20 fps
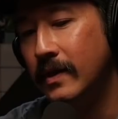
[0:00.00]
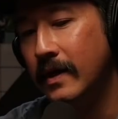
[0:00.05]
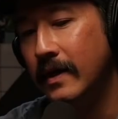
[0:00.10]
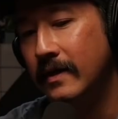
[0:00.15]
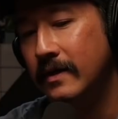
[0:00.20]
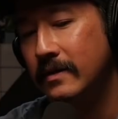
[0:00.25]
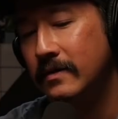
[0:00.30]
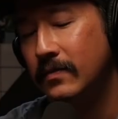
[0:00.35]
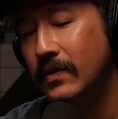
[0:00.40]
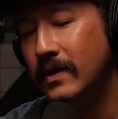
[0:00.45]

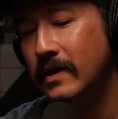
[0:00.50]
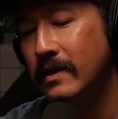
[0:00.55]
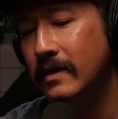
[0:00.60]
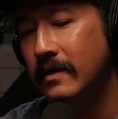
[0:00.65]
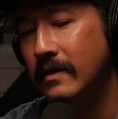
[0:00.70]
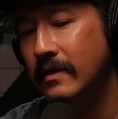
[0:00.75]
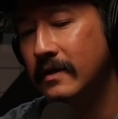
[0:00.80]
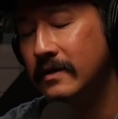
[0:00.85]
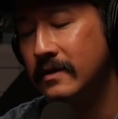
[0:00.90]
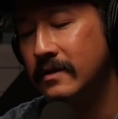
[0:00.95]
like it's
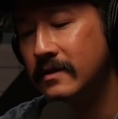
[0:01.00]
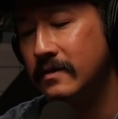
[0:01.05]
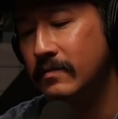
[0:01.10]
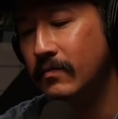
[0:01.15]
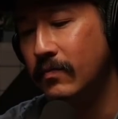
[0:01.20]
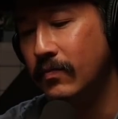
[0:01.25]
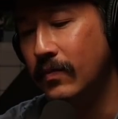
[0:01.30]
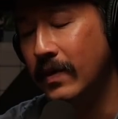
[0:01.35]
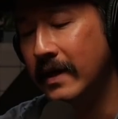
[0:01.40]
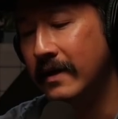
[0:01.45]
pretty, it's this
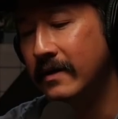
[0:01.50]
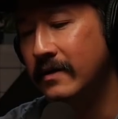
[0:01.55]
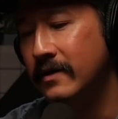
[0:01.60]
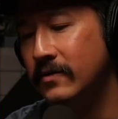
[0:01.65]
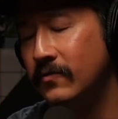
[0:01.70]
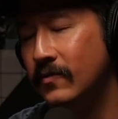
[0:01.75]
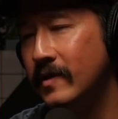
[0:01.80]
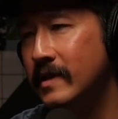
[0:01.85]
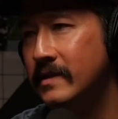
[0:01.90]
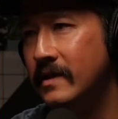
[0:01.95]
brand
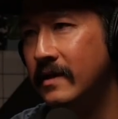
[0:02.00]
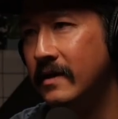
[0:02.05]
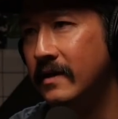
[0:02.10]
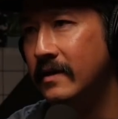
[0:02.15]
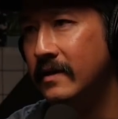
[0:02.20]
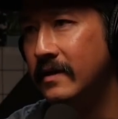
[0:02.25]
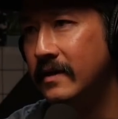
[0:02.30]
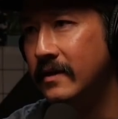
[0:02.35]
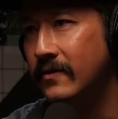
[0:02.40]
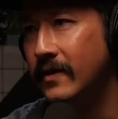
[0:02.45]
called
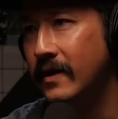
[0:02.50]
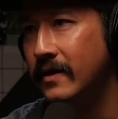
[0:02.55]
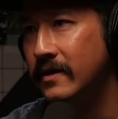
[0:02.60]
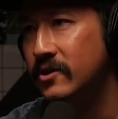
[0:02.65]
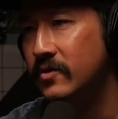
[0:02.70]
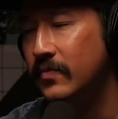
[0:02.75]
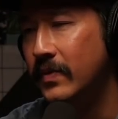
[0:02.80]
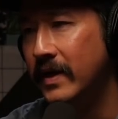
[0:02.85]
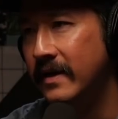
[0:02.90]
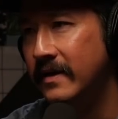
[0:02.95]
Retal, and they're out of
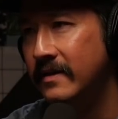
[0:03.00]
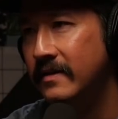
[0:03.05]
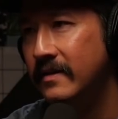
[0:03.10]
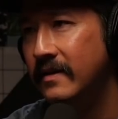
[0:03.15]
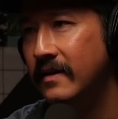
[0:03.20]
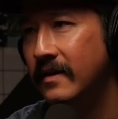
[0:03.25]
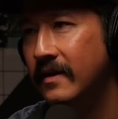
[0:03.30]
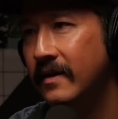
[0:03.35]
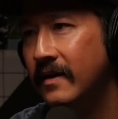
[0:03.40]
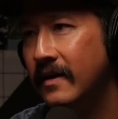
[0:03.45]
Japan.
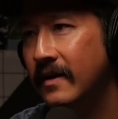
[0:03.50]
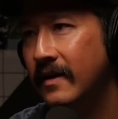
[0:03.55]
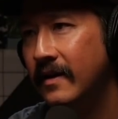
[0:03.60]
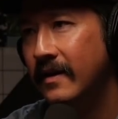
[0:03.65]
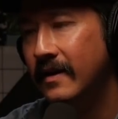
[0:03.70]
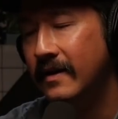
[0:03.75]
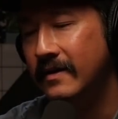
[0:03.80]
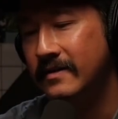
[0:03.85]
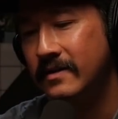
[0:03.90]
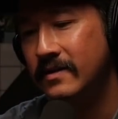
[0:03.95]

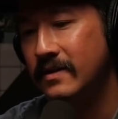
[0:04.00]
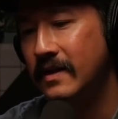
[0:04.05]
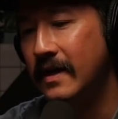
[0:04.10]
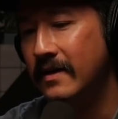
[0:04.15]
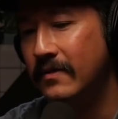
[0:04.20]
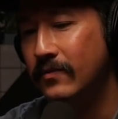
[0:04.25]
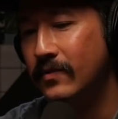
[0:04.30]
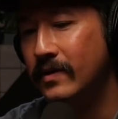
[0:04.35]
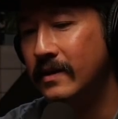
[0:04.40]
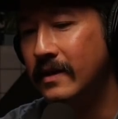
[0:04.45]
And it's this
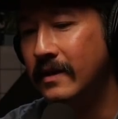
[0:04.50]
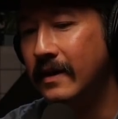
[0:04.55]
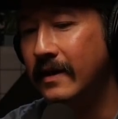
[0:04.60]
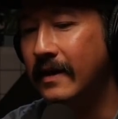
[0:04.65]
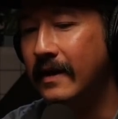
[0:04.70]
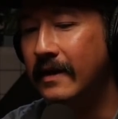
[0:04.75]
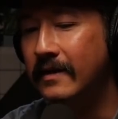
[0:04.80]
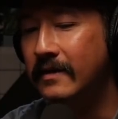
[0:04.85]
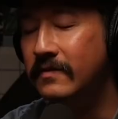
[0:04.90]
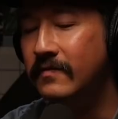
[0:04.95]
kind of really
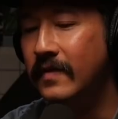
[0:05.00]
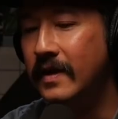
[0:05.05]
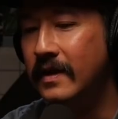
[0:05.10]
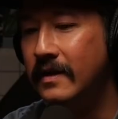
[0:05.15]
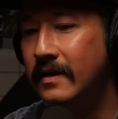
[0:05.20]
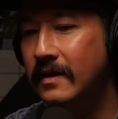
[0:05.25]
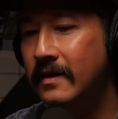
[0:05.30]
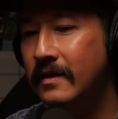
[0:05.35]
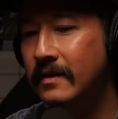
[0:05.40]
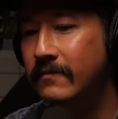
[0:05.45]
like
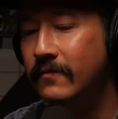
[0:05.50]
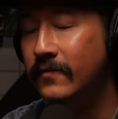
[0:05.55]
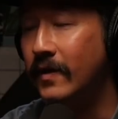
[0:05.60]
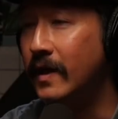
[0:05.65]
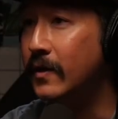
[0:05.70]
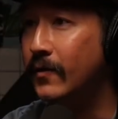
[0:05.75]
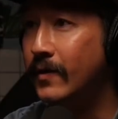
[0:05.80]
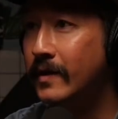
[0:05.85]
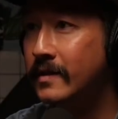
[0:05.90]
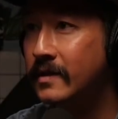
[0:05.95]
elevated
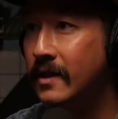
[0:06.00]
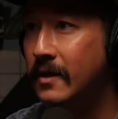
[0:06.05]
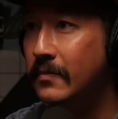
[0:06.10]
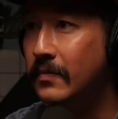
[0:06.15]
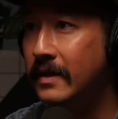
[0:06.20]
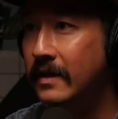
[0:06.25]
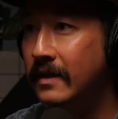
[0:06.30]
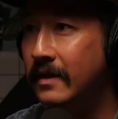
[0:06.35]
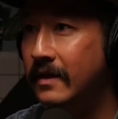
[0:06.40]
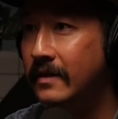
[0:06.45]
fragrance
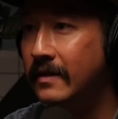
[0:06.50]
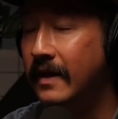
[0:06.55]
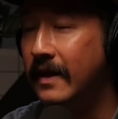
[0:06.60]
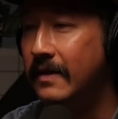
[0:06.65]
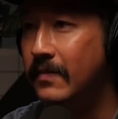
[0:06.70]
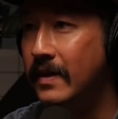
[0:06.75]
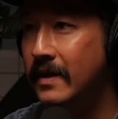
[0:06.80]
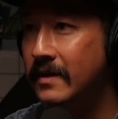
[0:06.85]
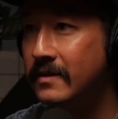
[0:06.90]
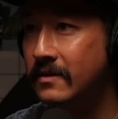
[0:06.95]
company
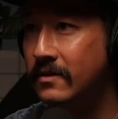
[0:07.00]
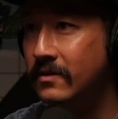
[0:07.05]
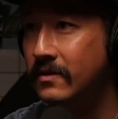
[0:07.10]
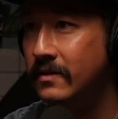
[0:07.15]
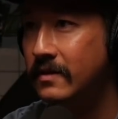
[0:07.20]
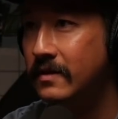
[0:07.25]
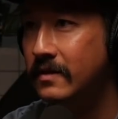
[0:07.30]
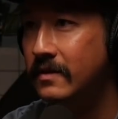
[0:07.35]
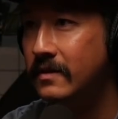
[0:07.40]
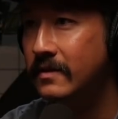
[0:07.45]
that makes
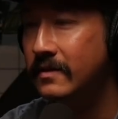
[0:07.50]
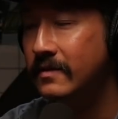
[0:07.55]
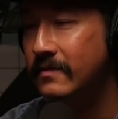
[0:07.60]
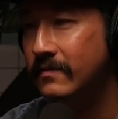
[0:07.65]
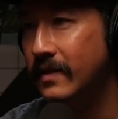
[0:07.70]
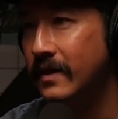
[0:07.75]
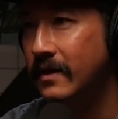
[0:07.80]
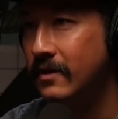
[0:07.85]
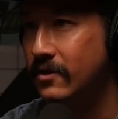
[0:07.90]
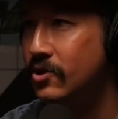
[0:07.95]
a, a
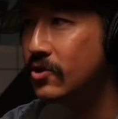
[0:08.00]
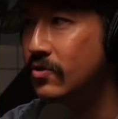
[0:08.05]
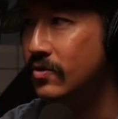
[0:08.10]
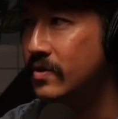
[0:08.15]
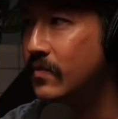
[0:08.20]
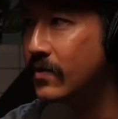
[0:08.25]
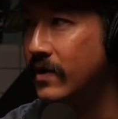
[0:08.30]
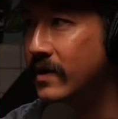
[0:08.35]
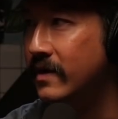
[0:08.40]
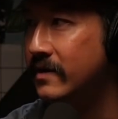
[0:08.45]
like a shoe
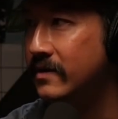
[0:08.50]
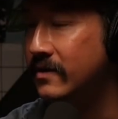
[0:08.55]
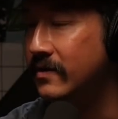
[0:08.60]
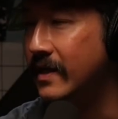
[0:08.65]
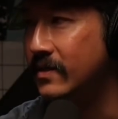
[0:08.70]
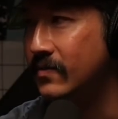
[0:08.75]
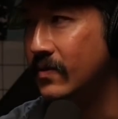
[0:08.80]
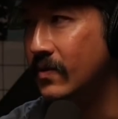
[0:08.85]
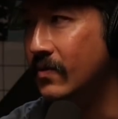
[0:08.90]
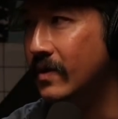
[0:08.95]
spray. So
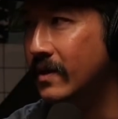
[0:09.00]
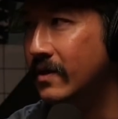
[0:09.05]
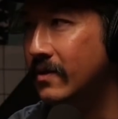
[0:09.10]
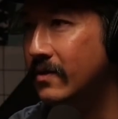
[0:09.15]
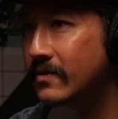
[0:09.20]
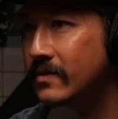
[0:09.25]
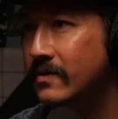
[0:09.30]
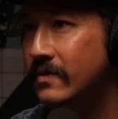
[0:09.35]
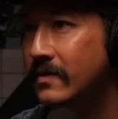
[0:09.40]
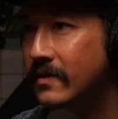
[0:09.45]
that's what we
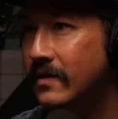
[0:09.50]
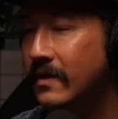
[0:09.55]
use.